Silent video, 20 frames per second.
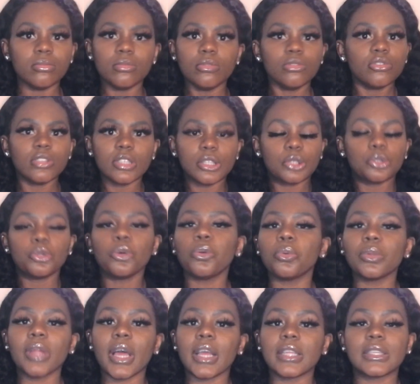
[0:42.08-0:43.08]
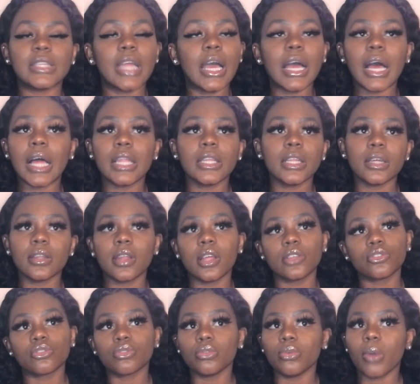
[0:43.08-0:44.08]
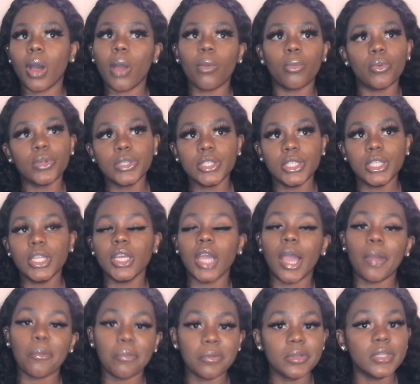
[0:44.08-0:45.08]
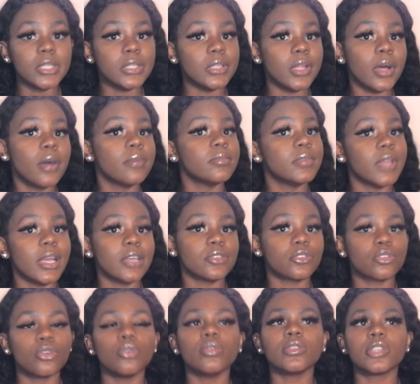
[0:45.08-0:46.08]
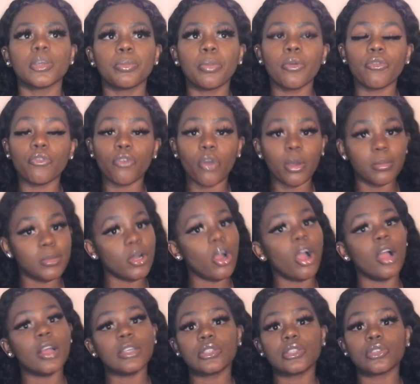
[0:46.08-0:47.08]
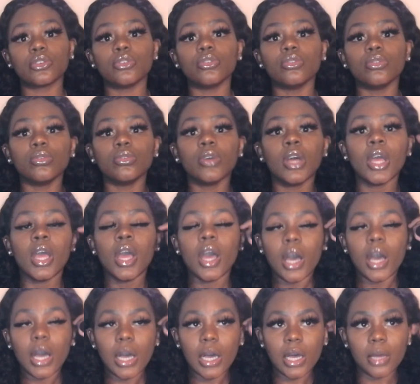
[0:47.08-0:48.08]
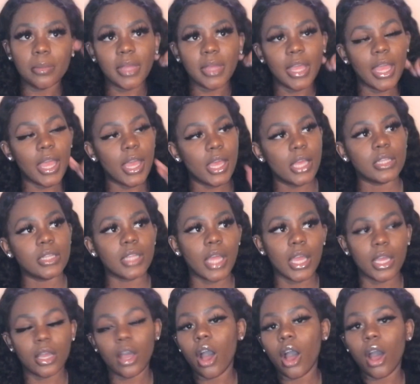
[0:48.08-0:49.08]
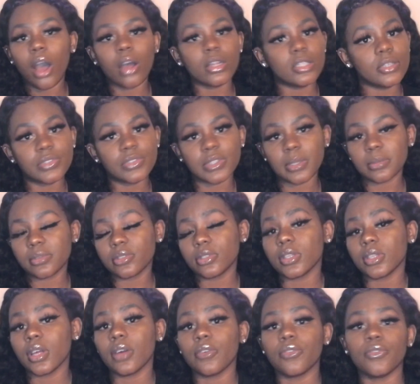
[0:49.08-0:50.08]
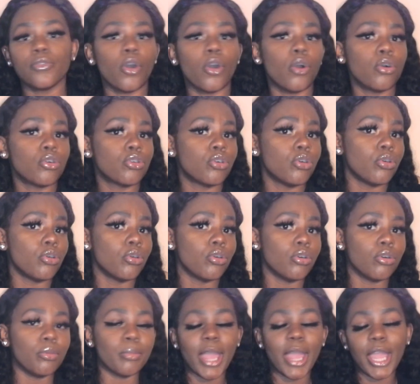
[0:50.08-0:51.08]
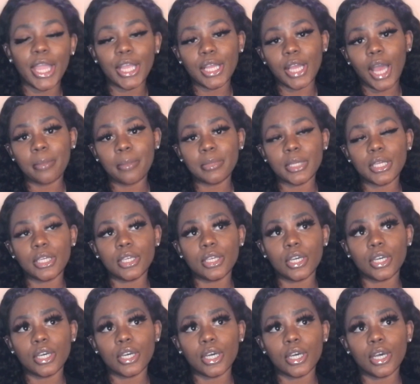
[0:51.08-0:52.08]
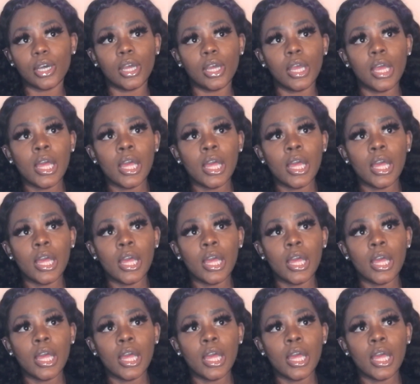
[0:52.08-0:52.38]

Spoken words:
just knew. Like that. I love that school. I really did. I really loved that school. It's a performing arts school. It had like all different types of stuff: vocal, dance,